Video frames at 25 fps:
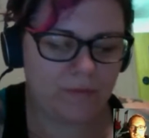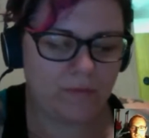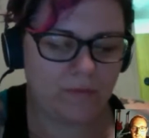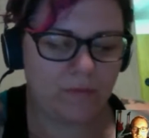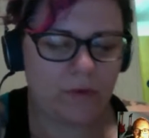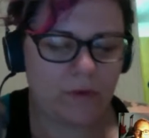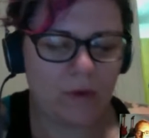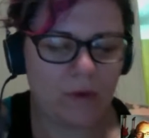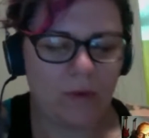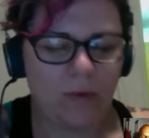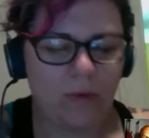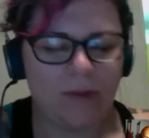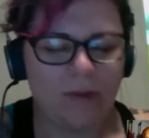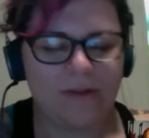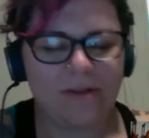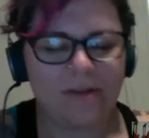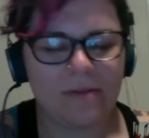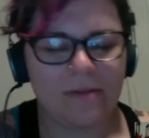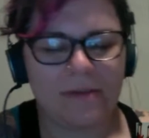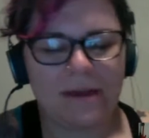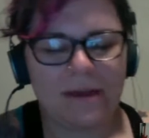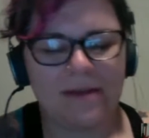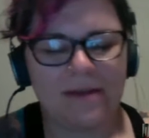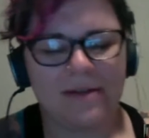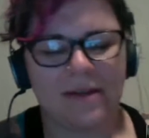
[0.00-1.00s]
Well, it's
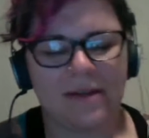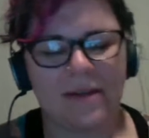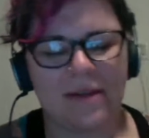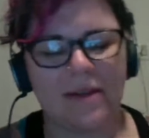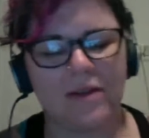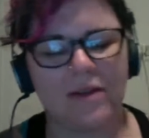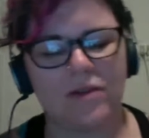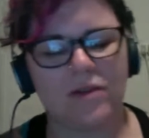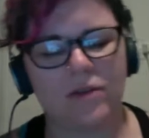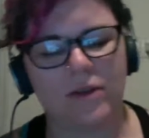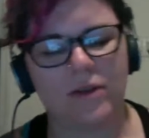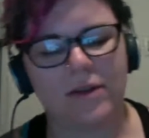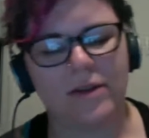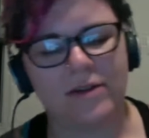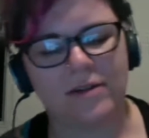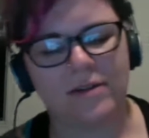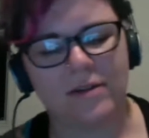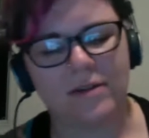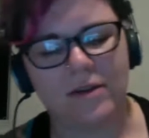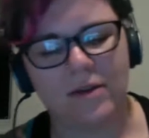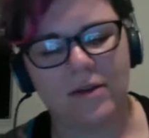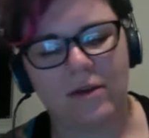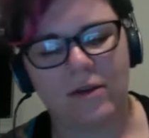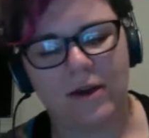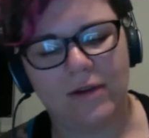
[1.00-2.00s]
amazing. They told us,
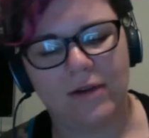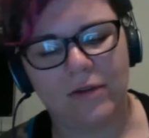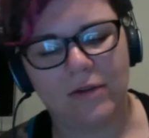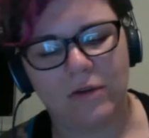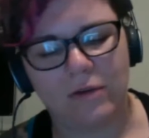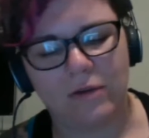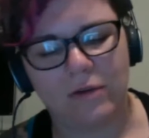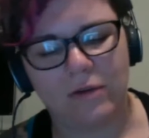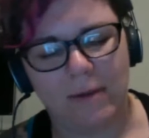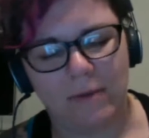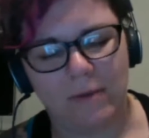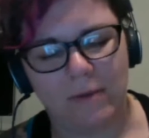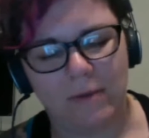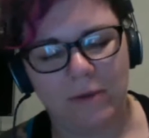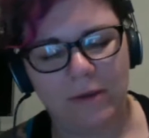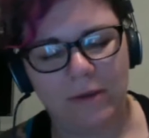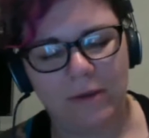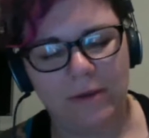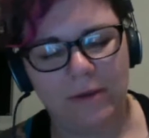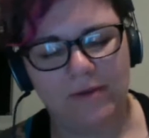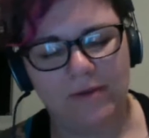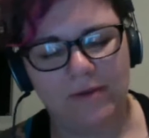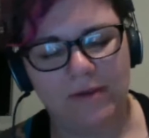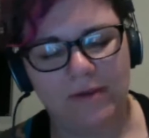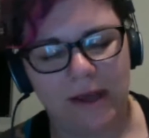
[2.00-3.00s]
after Robin
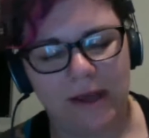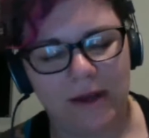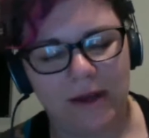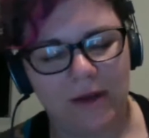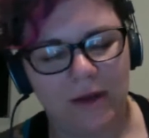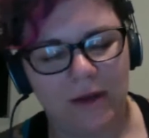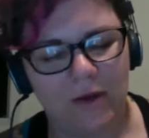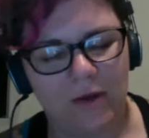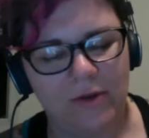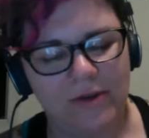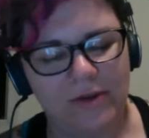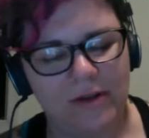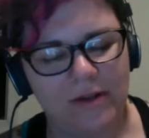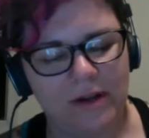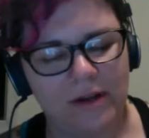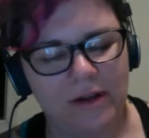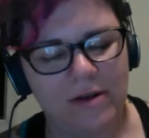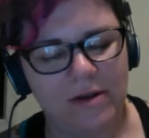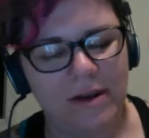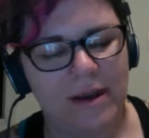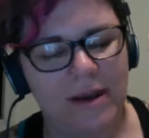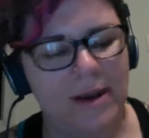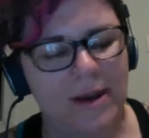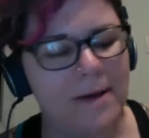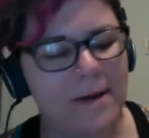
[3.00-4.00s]
Williams died, it's going to
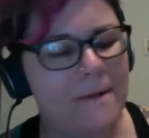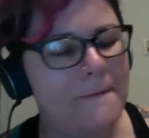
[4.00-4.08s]
take